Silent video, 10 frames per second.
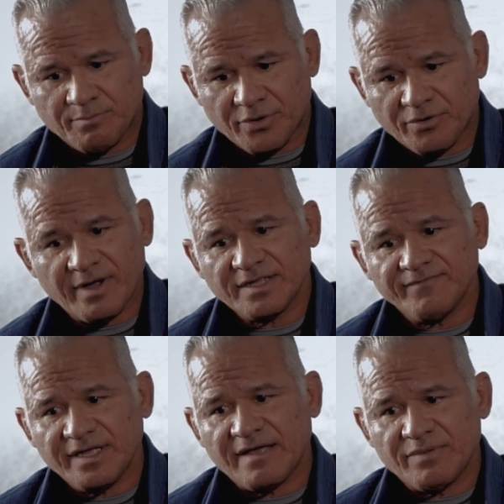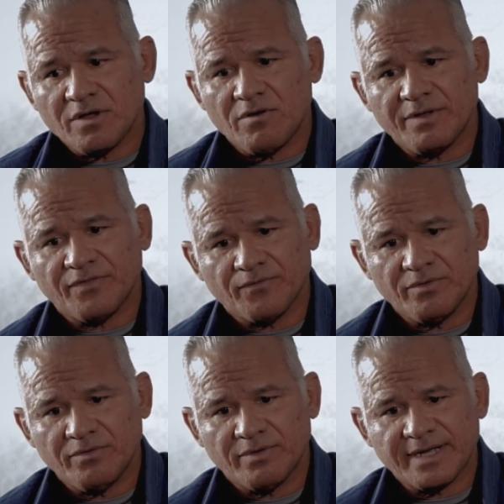Progressively, I've been going
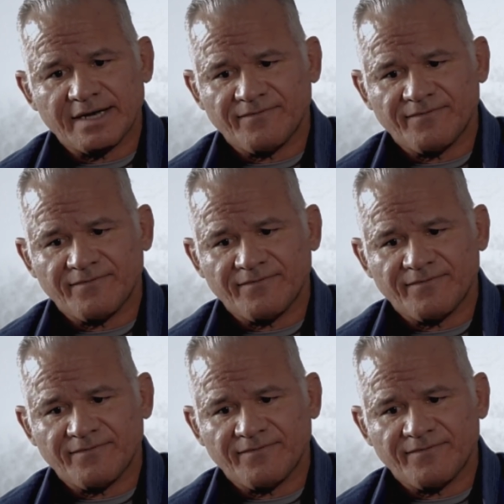through kind